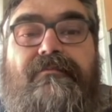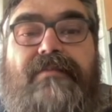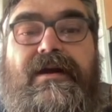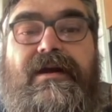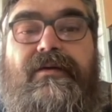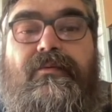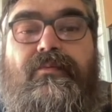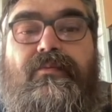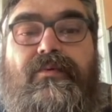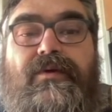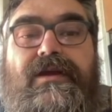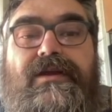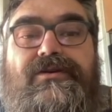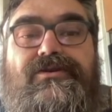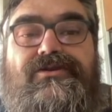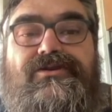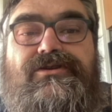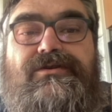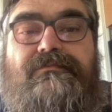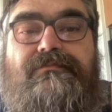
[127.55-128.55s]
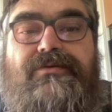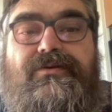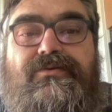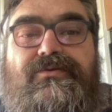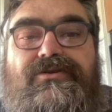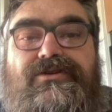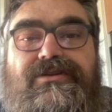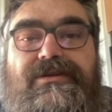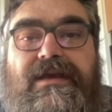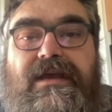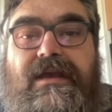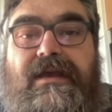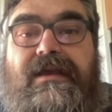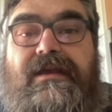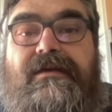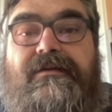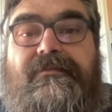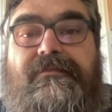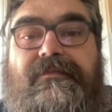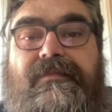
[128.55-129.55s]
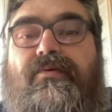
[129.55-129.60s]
by Rich Boucher.